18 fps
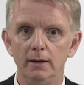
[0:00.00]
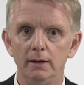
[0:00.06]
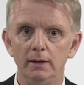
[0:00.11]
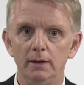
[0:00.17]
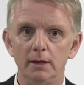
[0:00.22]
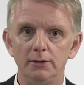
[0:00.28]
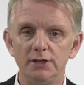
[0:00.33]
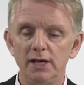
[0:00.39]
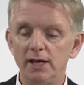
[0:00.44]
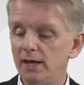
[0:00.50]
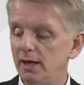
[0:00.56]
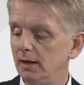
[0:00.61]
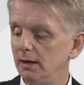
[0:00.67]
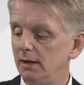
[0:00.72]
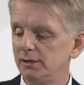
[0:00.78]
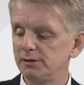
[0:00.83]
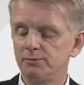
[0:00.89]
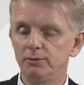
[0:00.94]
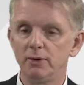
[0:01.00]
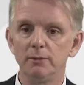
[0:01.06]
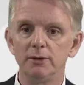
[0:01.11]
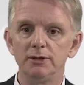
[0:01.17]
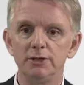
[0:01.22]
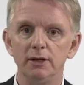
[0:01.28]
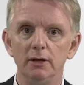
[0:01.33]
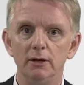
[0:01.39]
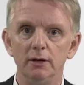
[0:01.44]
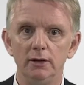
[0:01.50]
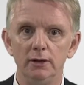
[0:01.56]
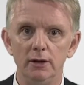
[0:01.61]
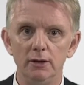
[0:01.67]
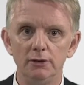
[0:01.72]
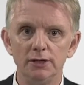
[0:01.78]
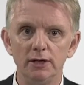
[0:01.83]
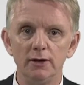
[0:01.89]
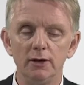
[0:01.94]
Now, taking a spirometer
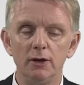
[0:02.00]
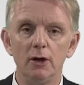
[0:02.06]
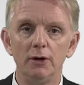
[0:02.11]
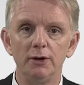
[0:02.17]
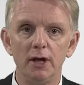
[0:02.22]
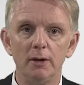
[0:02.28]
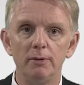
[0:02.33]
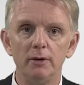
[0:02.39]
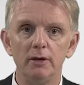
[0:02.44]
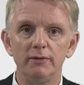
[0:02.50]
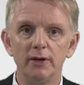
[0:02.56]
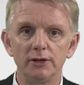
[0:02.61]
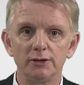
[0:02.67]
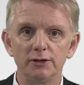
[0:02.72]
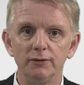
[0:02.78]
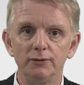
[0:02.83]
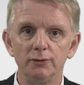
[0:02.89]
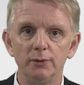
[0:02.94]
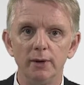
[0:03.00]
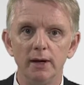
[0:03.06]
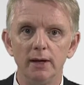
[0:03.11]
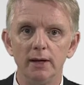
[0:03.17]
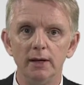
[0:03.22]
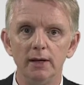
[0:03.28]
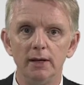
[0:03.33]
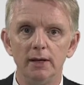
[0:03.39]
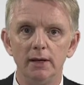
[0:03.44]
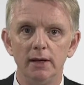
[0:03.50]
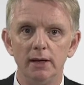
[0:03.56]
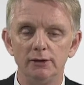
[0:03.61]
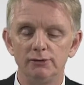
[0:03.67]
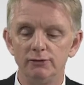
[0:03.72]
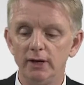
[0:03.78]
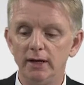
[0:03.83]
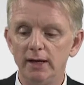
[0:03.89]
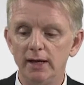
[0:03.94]
using the CardioPerfect software
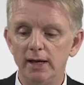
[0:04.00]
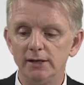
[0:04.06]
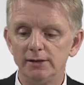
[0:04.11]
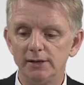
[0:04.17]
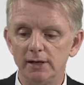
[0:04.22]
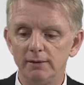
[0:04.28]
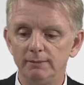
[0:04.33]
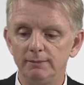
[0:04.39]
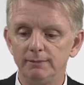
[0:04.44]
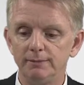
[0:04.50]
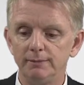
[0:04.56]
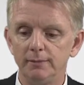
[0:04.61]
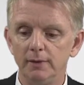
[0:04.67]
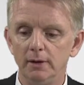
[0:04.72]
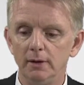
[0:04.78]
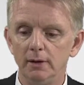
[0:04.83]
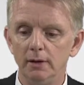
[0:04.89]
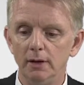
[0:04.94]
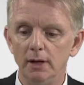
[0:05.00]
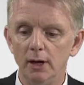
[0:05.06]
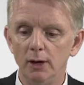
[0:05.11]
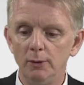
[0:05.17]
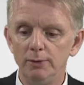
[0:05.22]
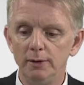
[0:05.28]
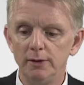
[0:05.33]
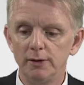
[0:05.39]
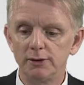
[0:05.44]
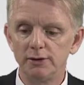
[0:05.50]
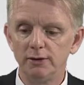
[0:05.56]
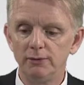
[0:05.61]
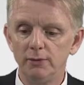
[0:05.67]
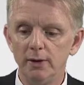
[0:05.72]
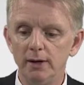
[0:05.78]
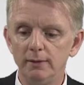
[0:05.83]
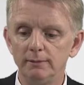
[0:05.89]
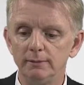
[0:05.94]
is really easy. Open the
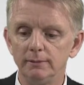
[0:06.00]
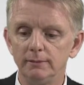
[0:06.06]
software